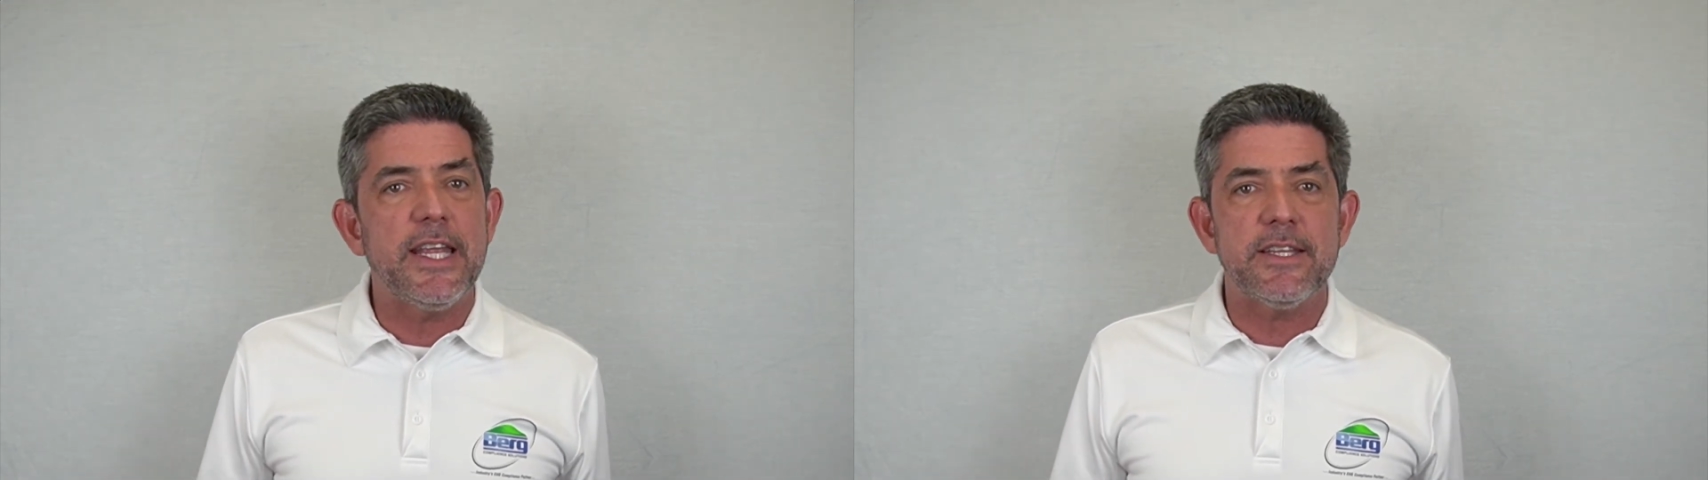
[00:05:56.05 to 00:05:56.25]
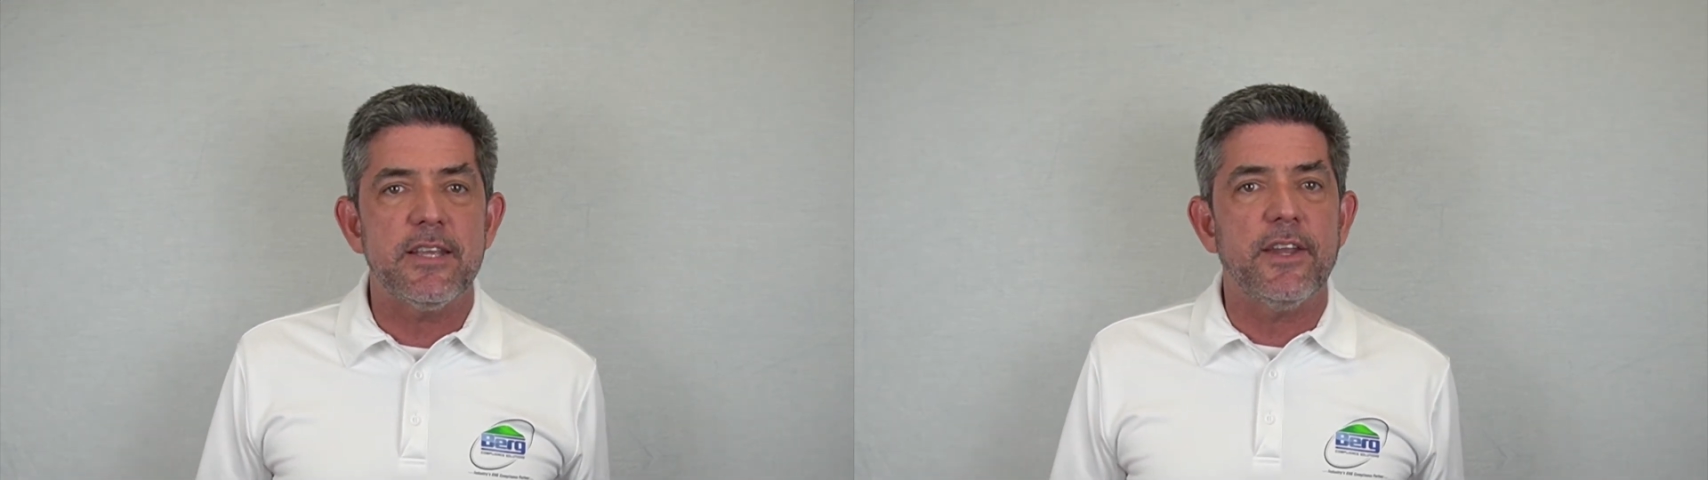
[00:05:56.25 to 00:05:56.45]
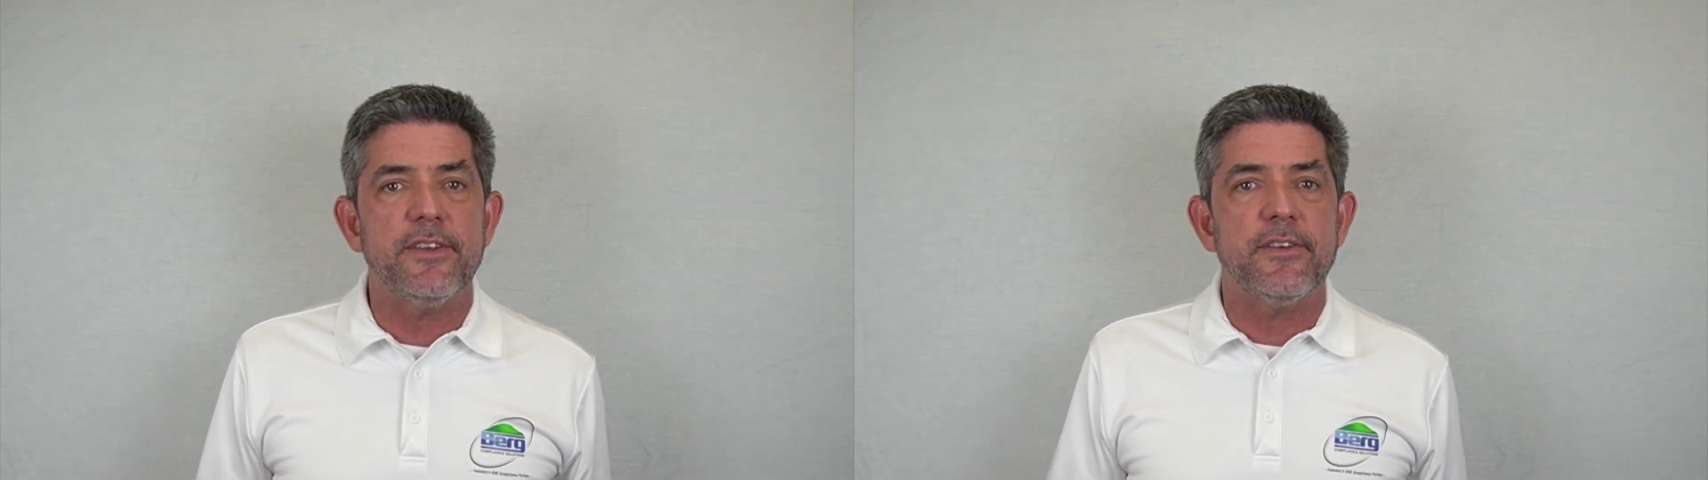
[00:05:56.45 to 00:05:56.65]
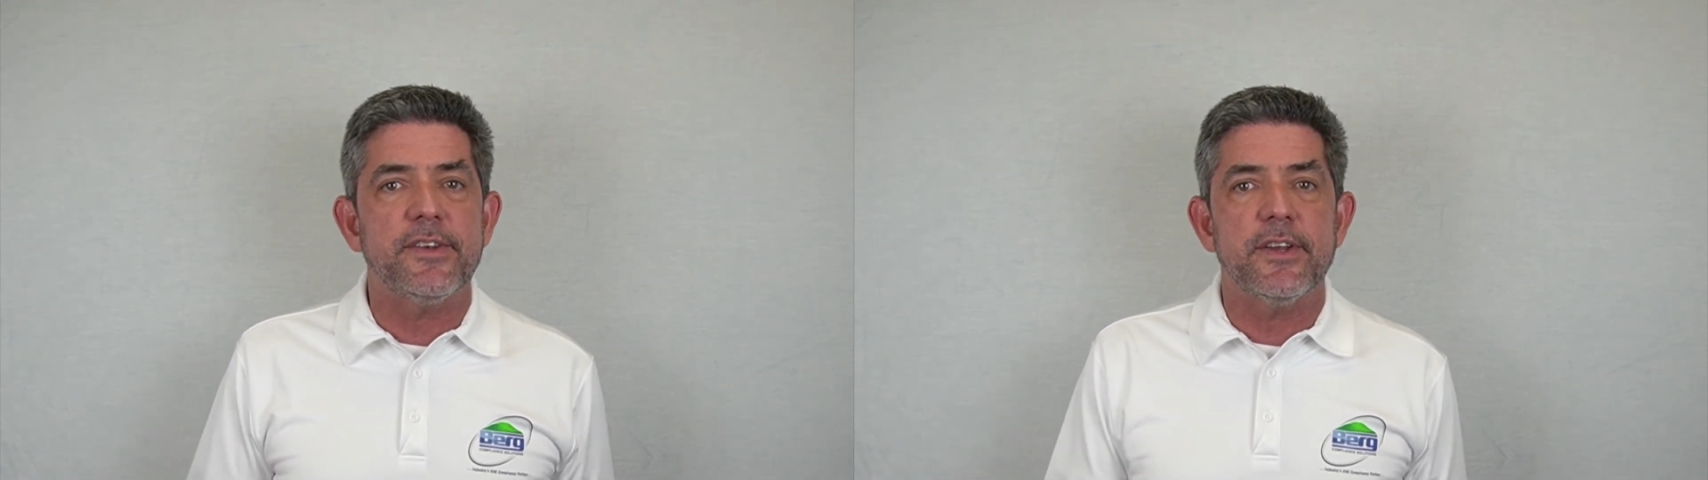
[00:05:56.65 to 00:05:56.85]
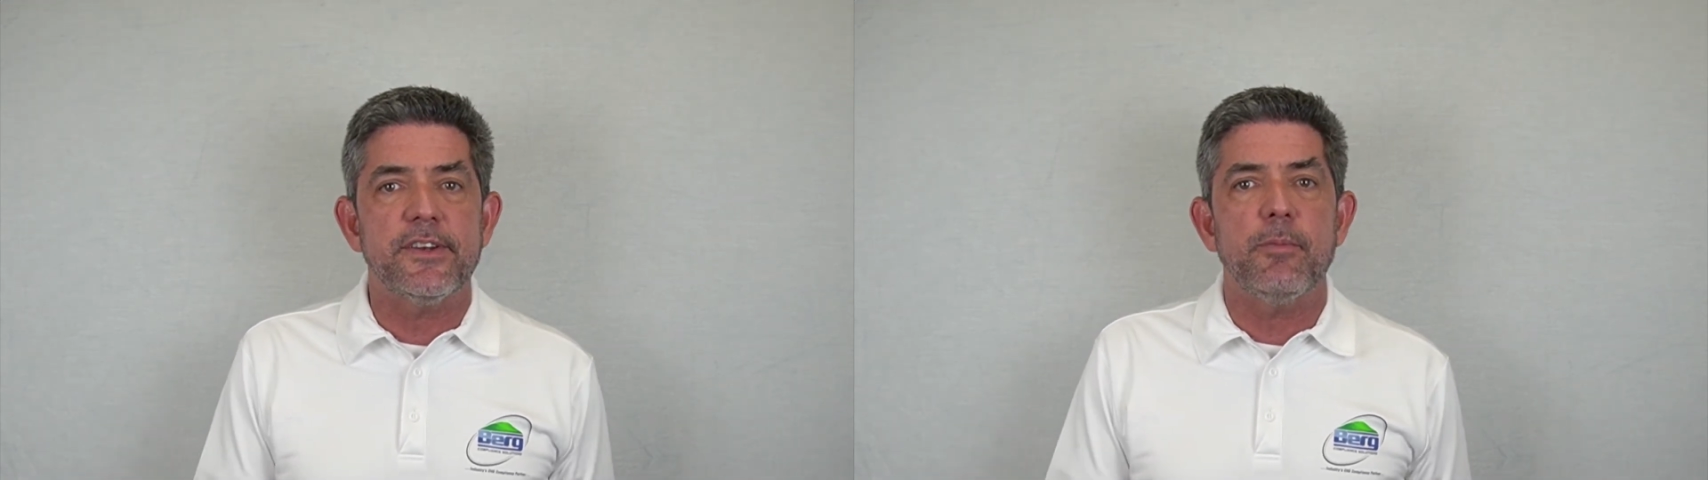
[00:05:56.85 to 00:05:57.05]
intensive
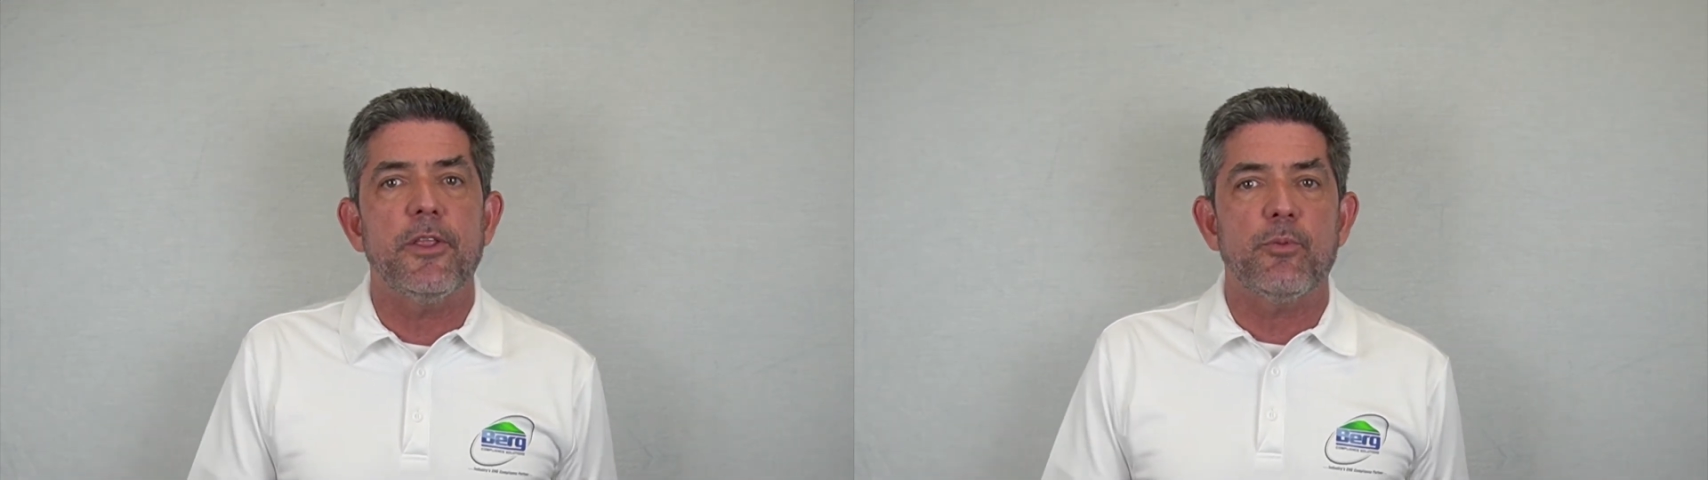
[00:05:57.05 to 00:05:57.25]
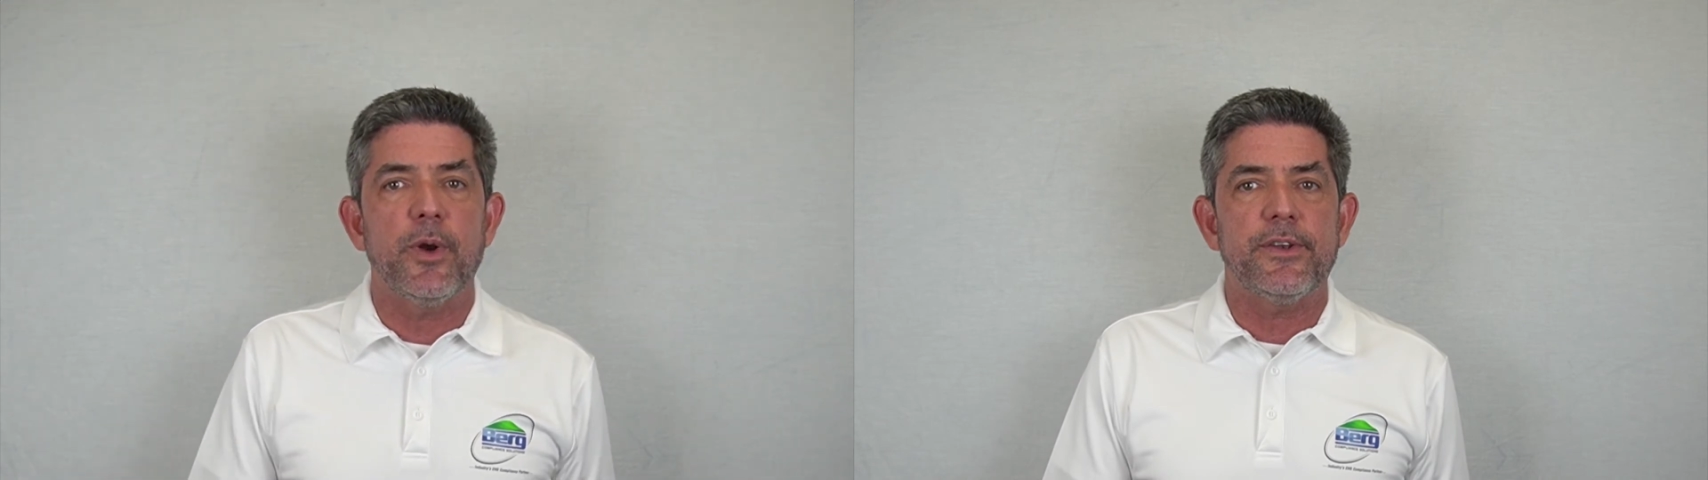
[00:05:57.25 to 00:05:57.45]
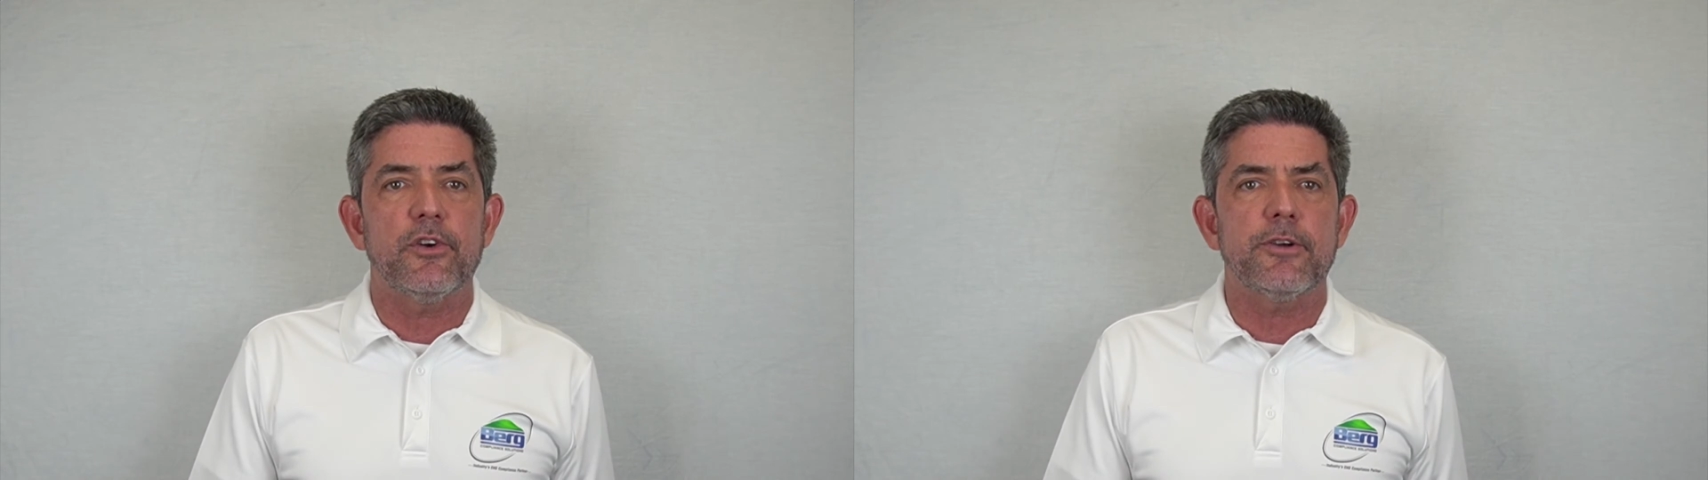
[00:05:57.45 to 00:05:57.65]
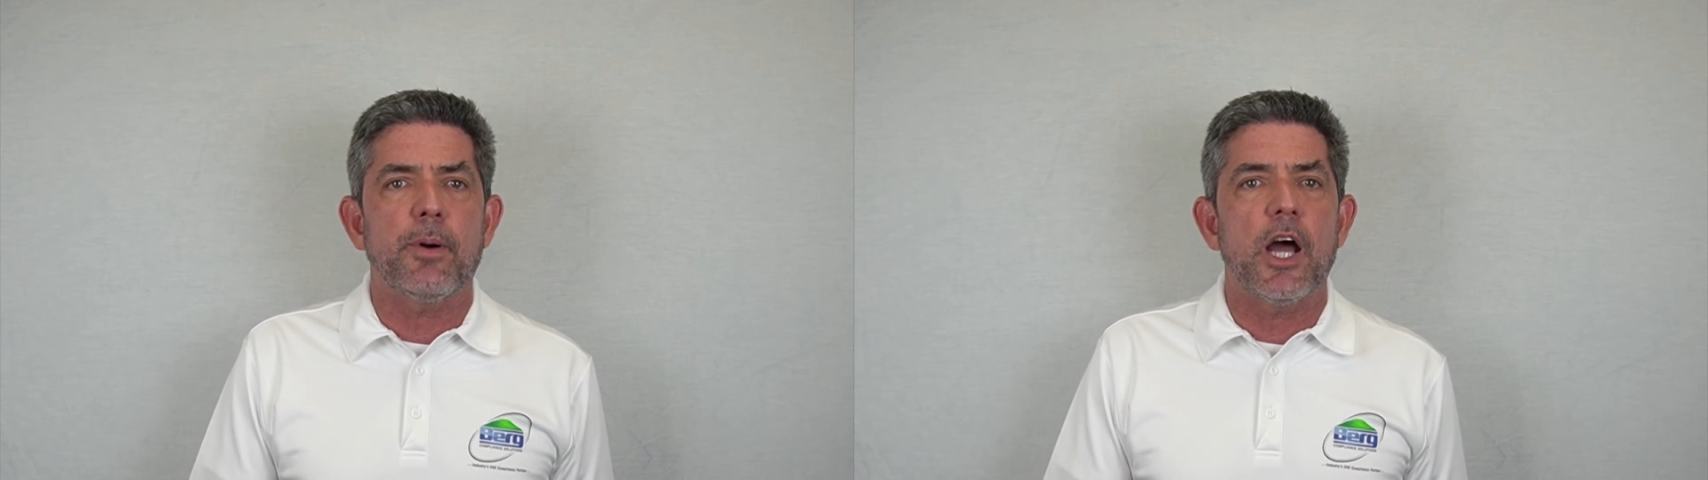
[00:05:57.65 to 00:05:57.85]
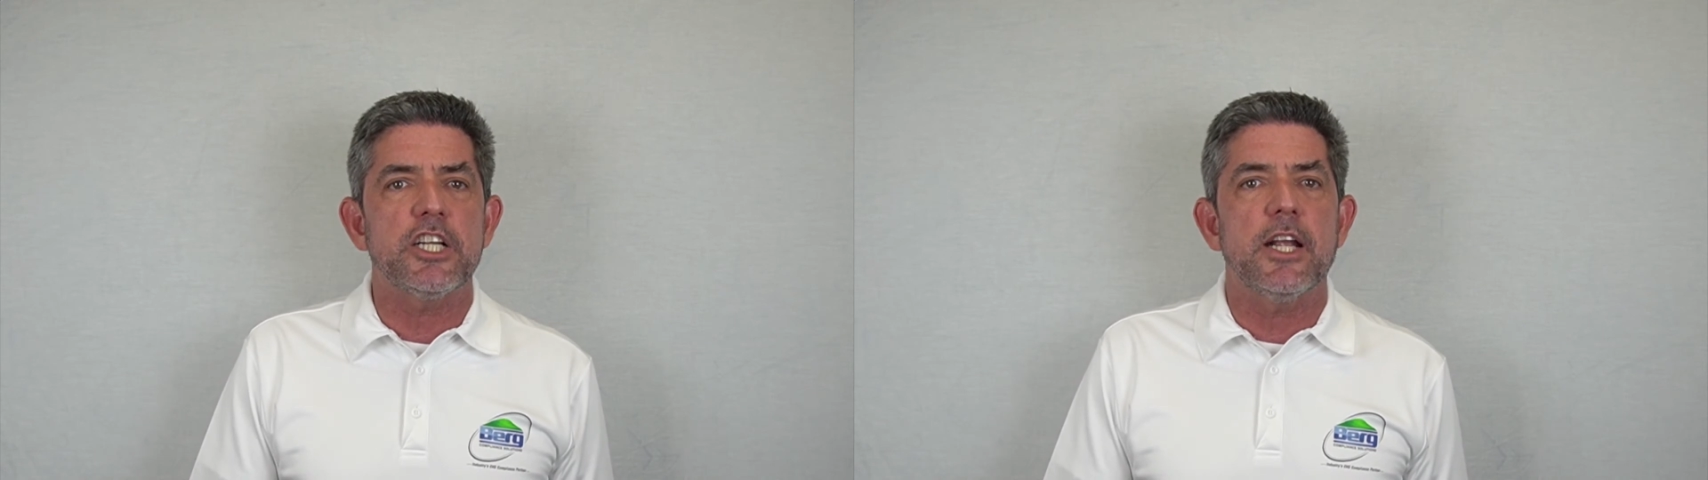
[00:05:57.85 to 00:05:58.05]
6-month research
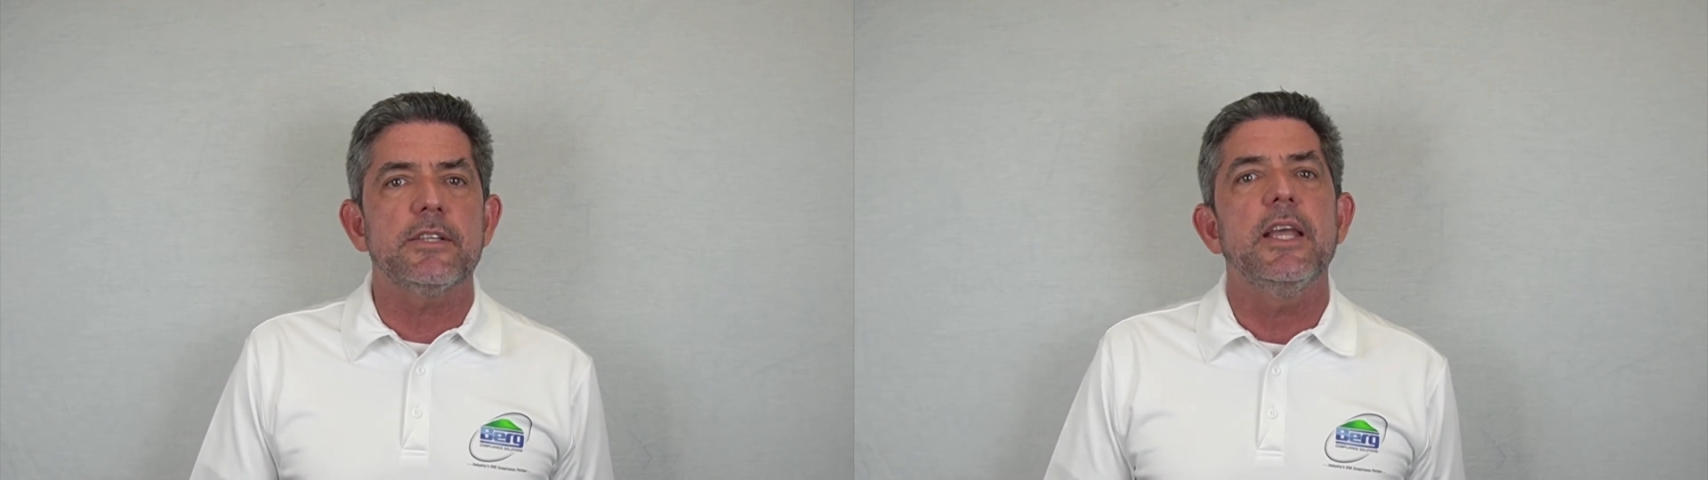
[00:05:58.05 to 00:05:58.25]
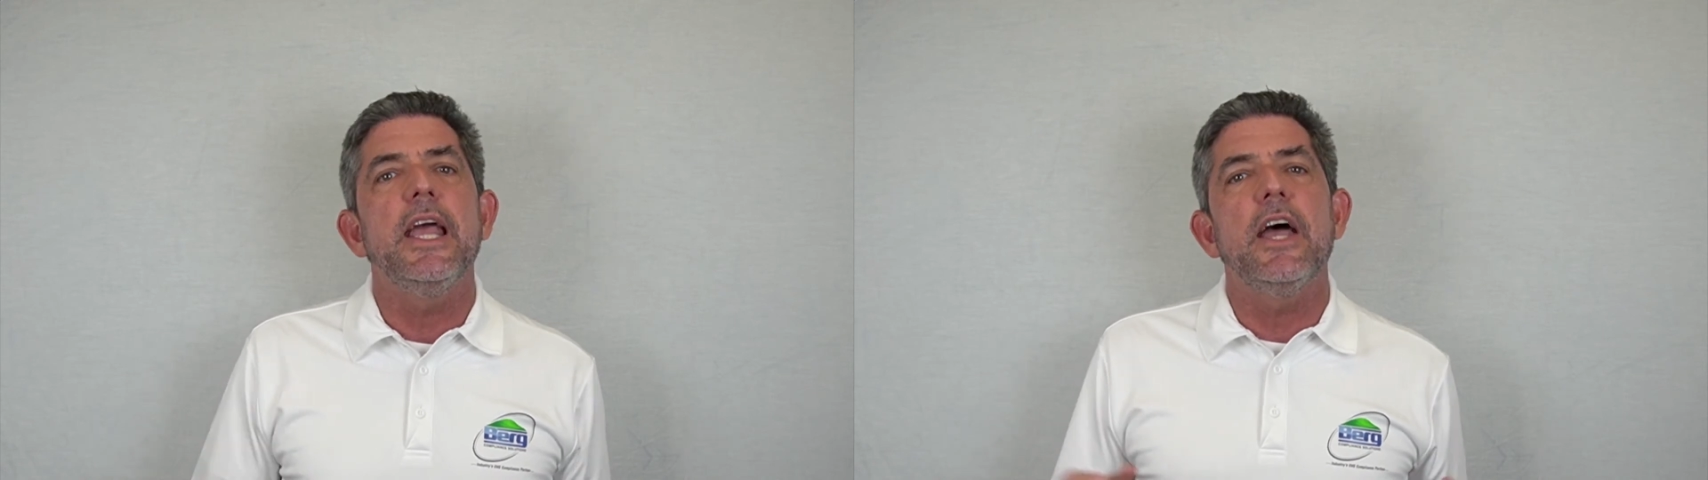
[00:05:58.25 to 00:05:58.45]
project,